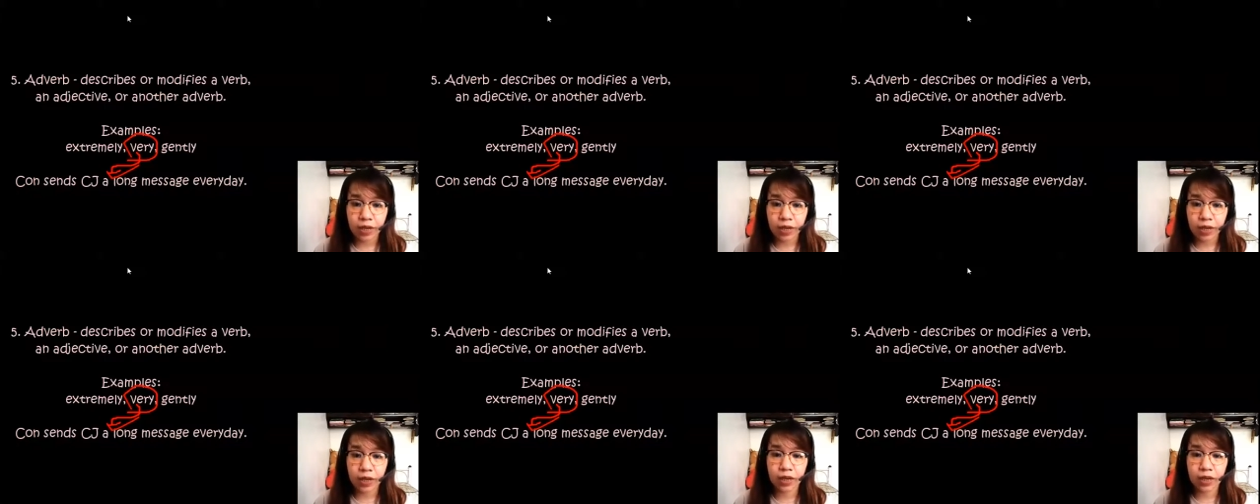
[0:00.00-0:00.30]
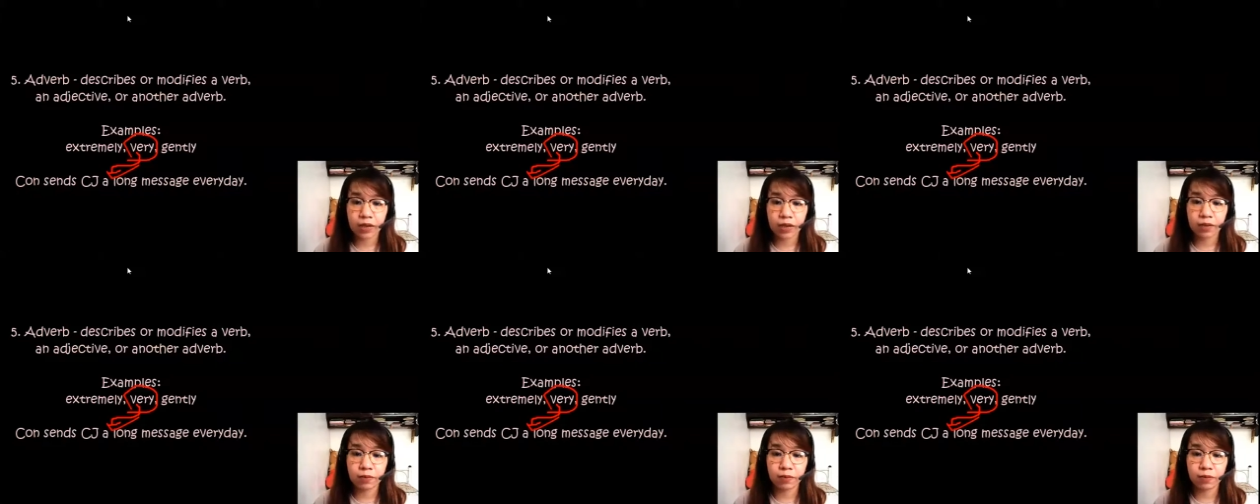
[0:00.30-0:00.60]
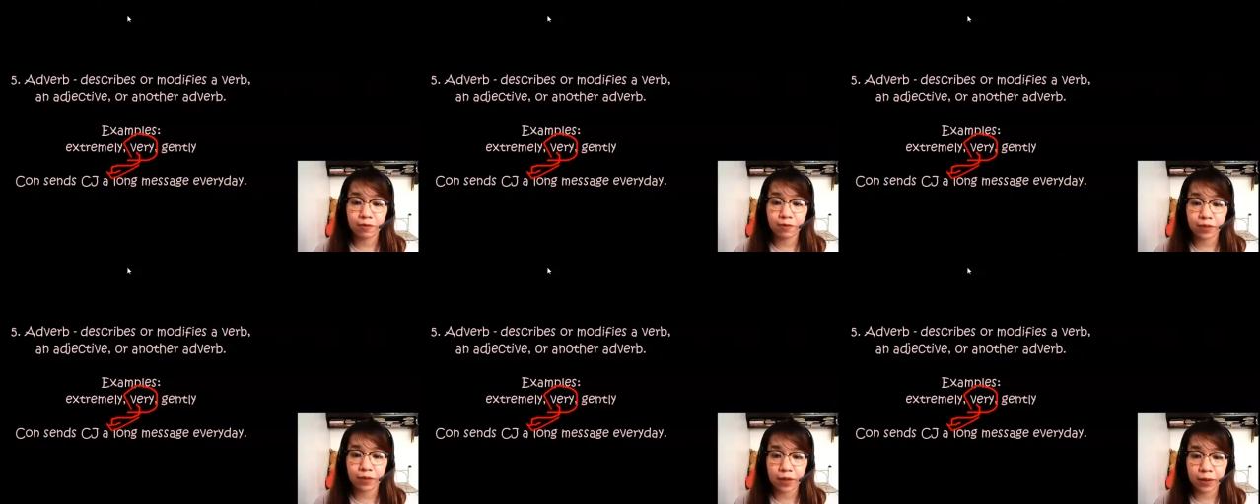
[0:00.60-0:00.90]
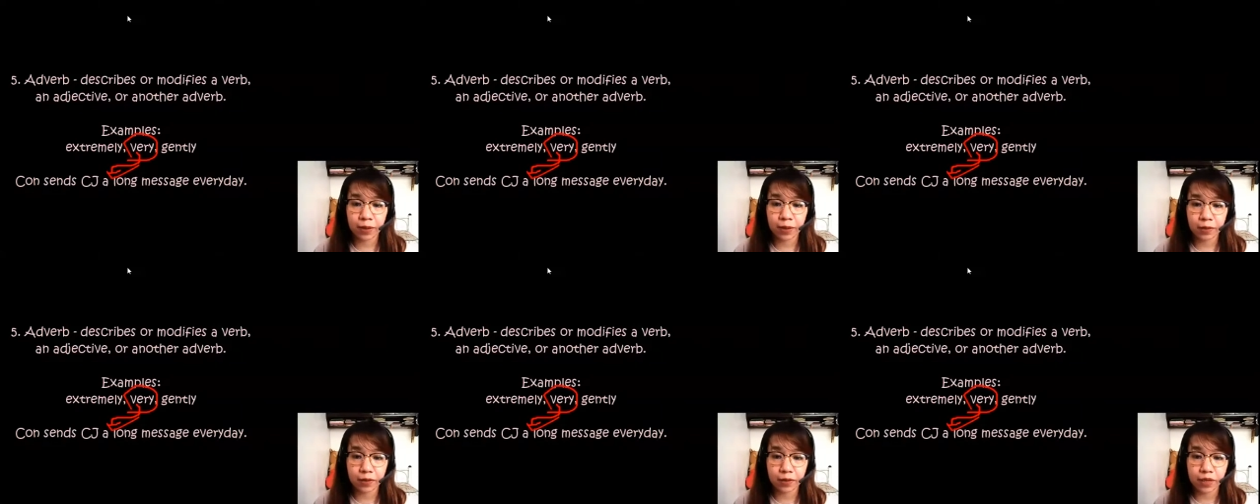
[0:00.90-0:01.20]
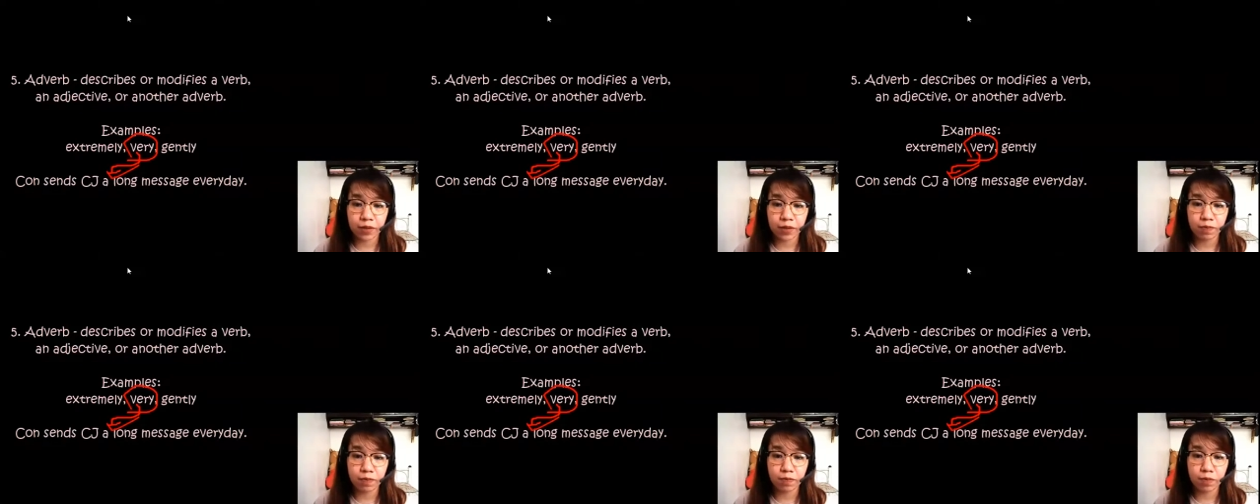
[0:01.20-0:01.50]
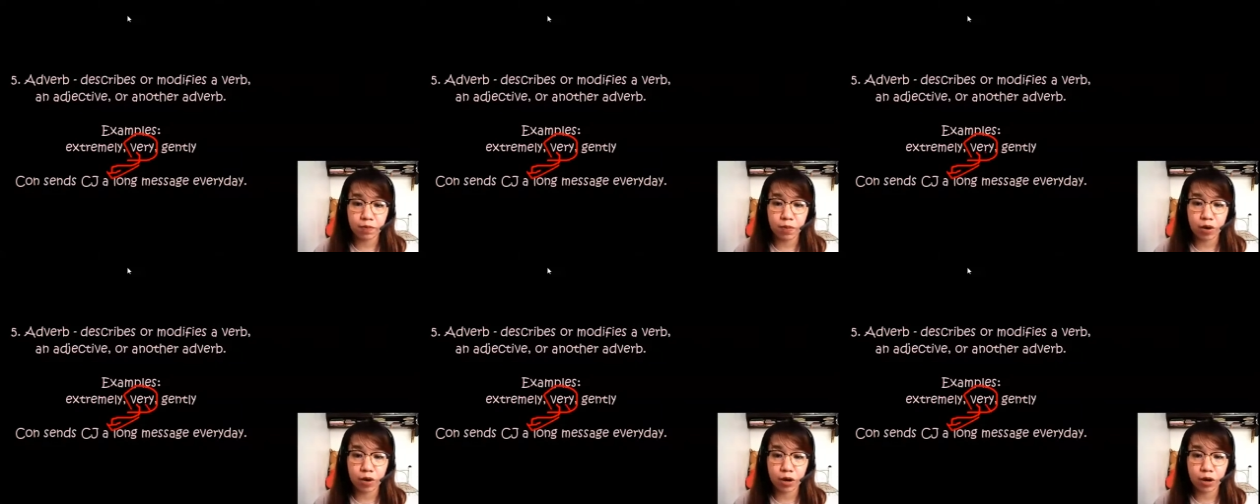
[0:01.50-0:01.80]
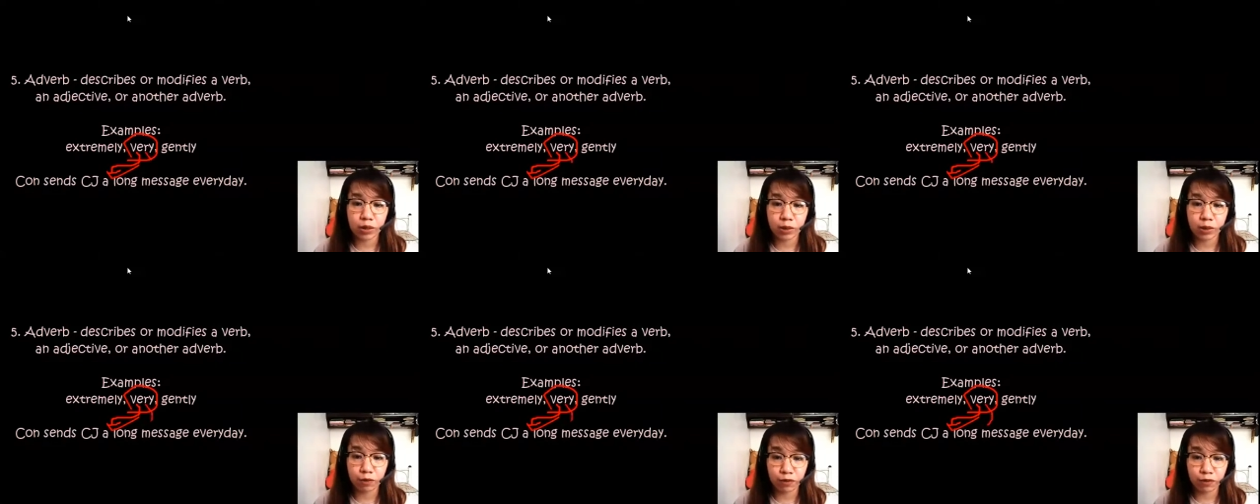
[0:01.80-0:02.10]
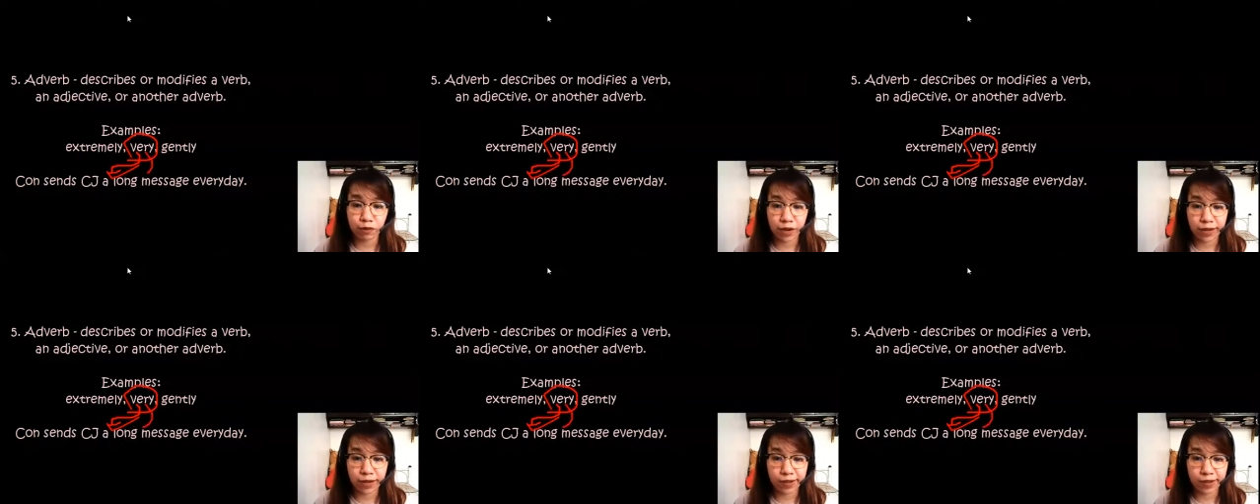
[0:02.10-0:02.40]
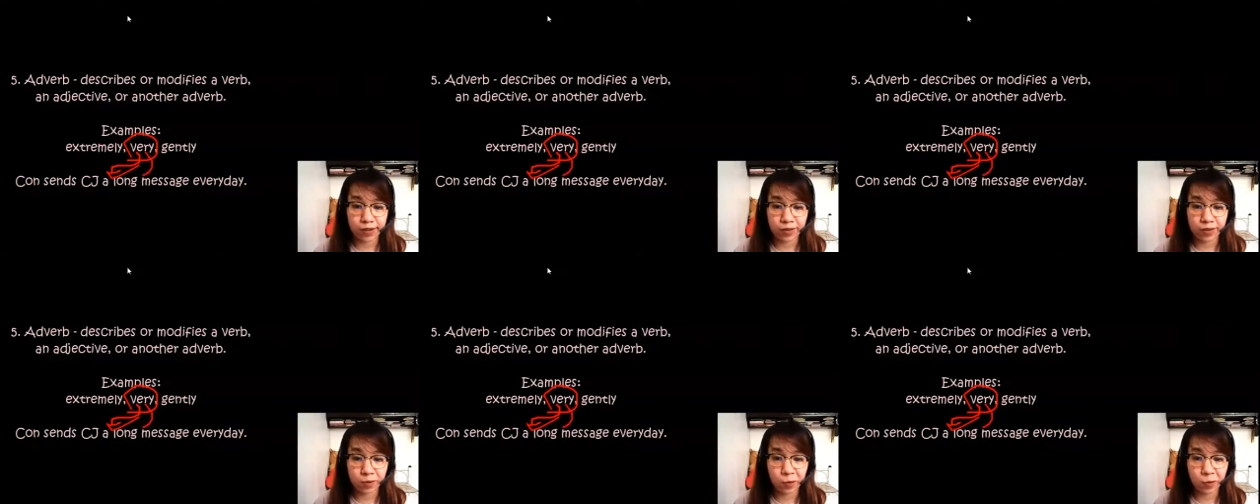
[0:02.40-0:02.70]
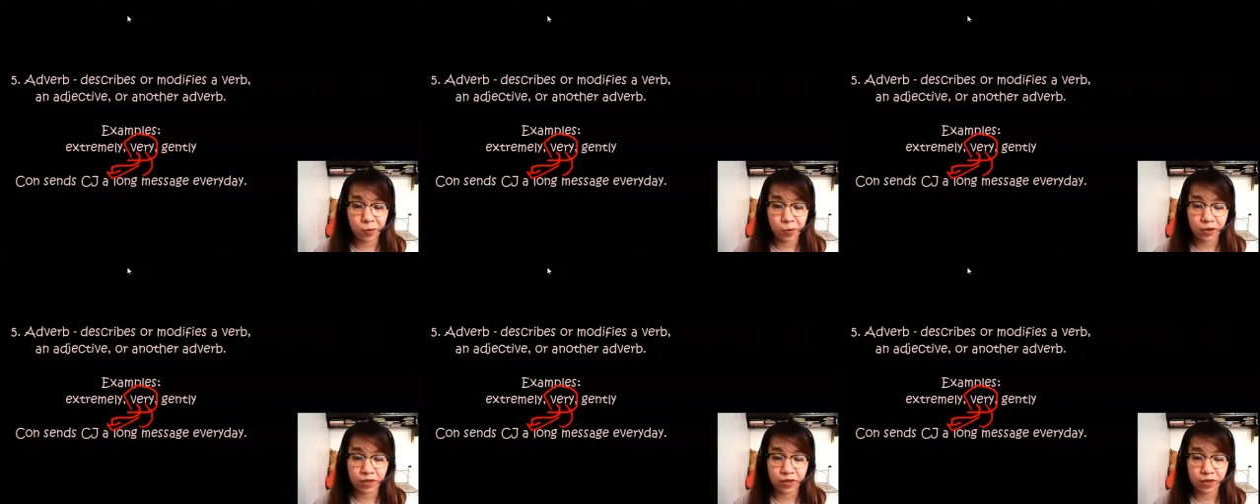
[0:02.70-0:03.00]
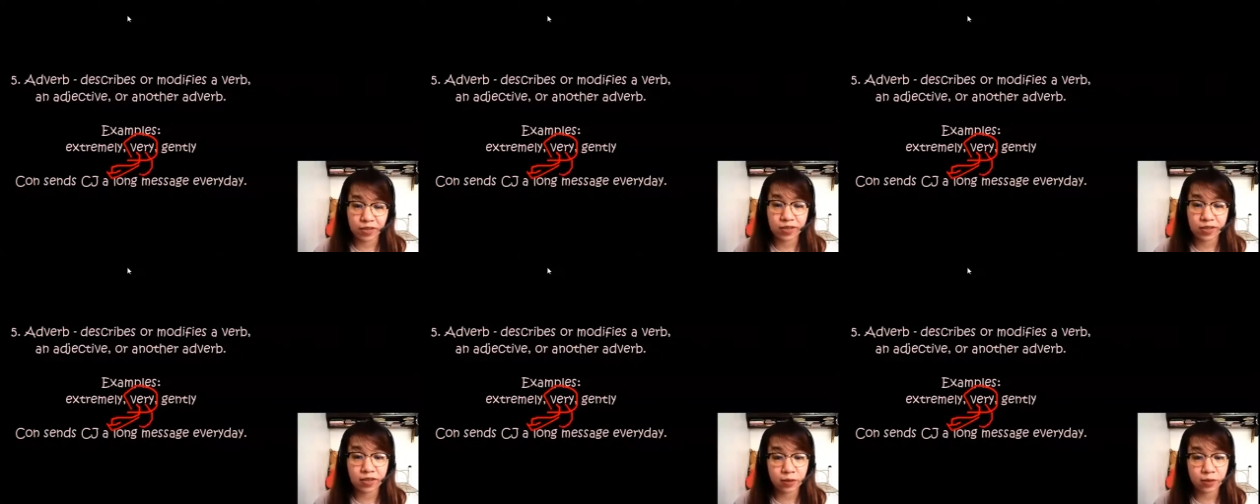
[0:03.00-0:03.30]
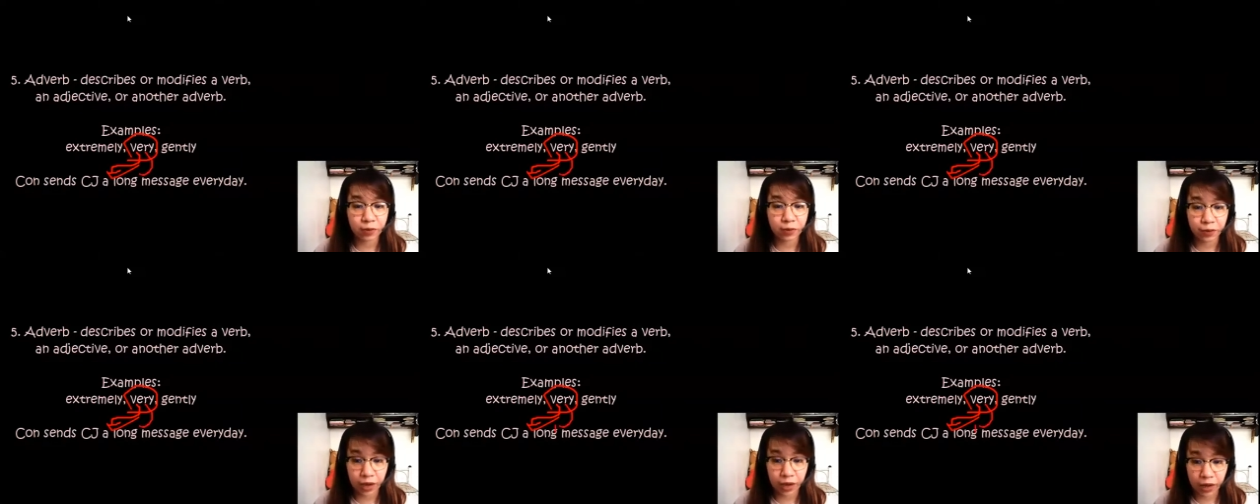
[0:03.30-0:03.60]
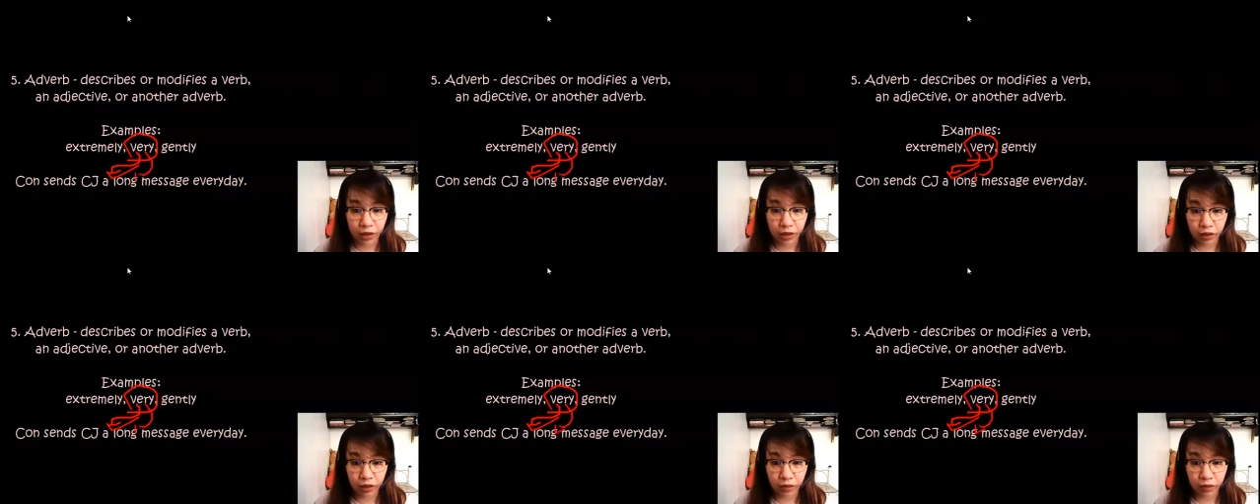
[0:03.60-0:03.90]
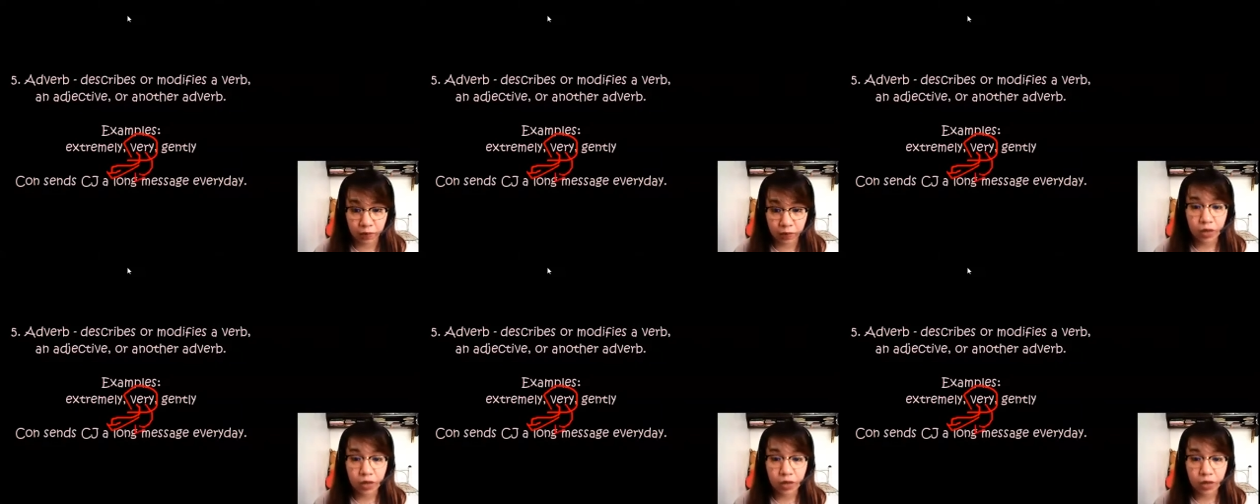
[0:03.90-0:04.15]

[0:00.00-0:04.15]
and very modifies or describe